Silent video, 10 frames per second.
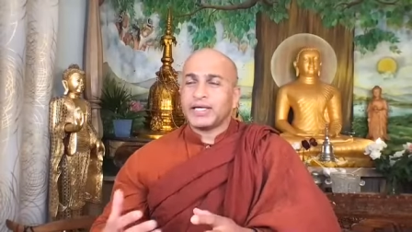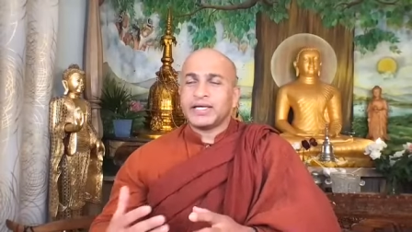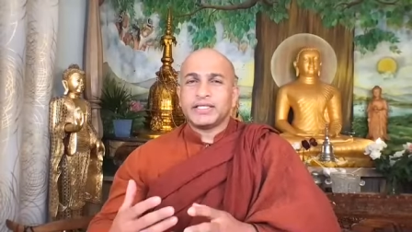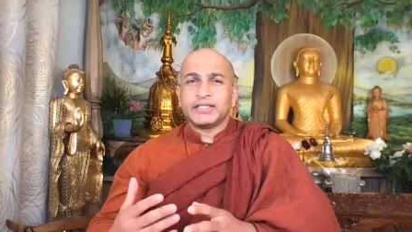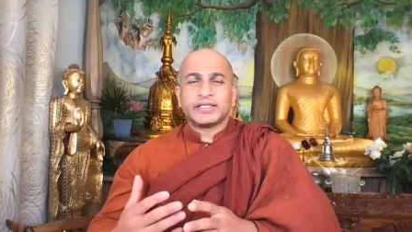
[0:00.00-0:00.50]

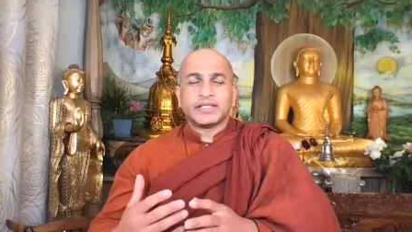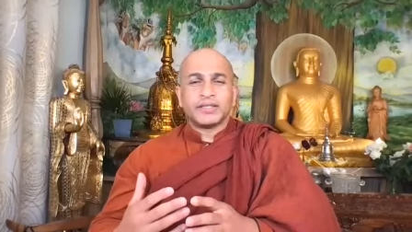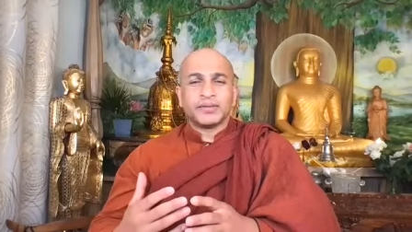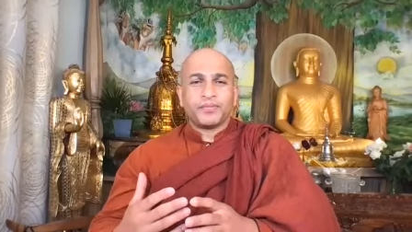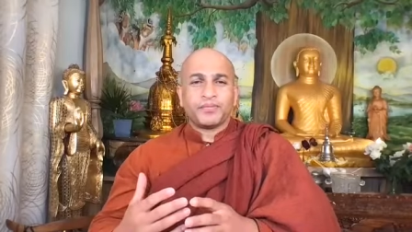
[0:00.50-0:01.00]
It is
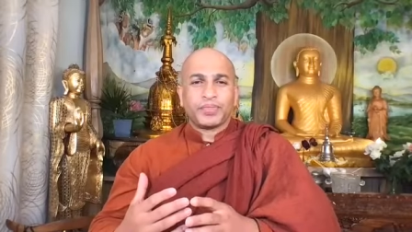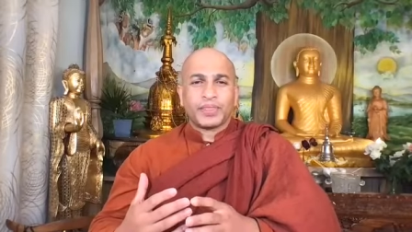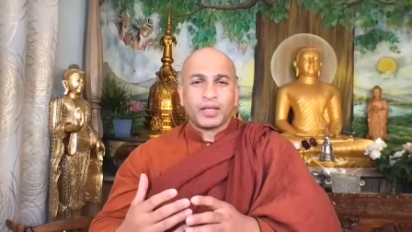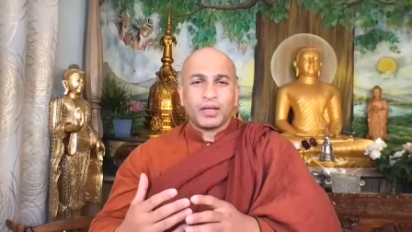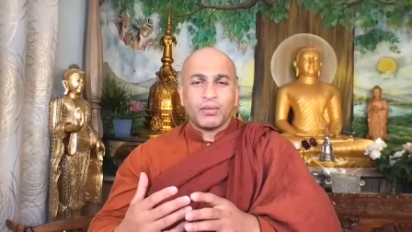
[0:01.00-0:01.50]
uh,
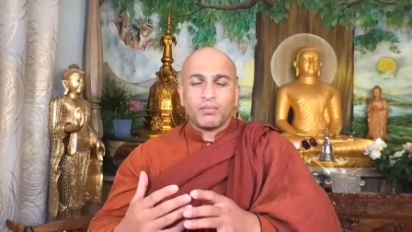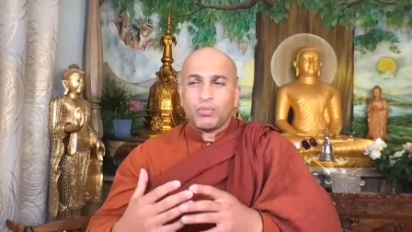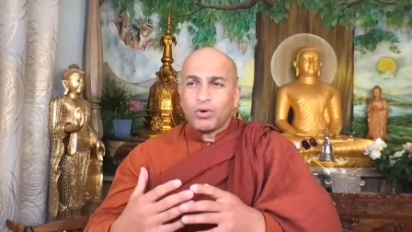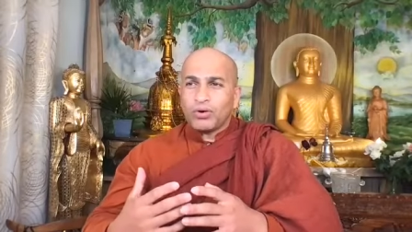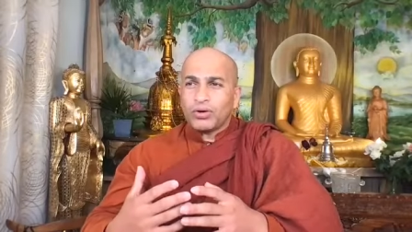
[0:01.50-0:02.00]

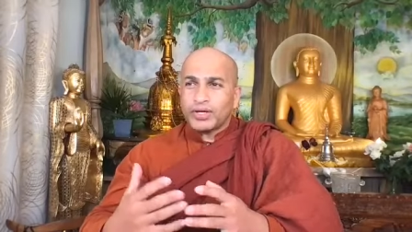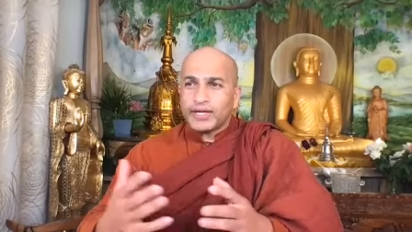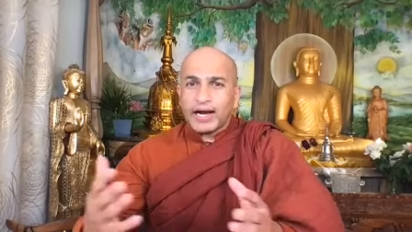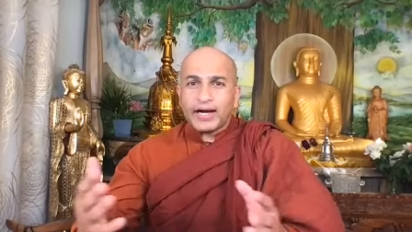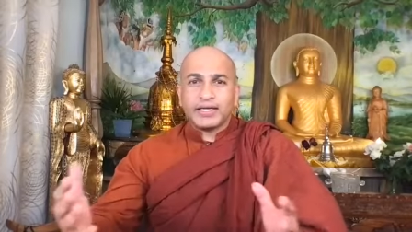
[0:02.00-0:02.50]
more
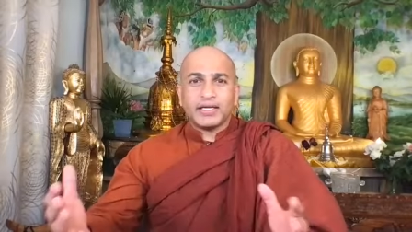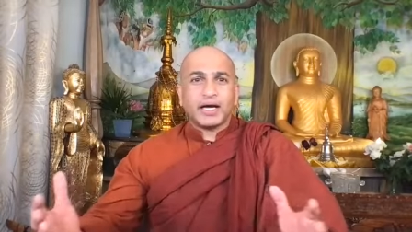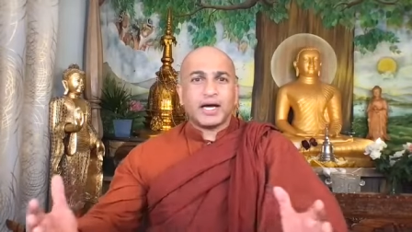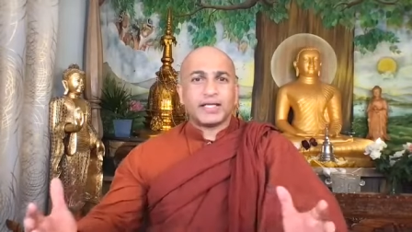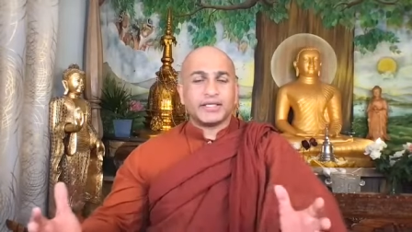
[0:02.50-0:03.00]

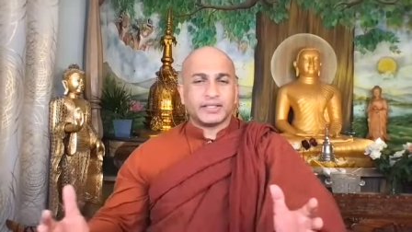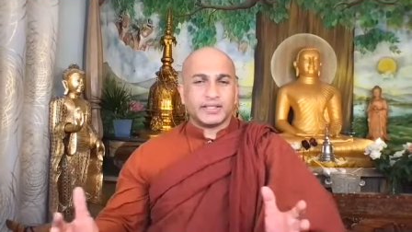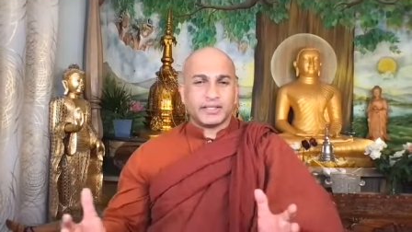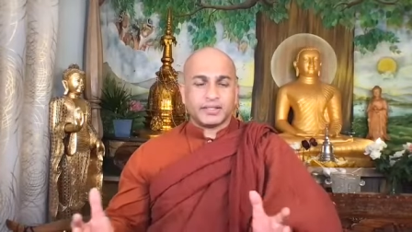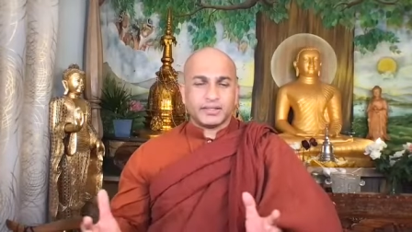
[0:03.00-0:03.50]
regarding other
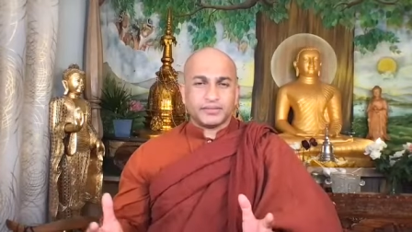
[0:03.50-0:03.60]
thing.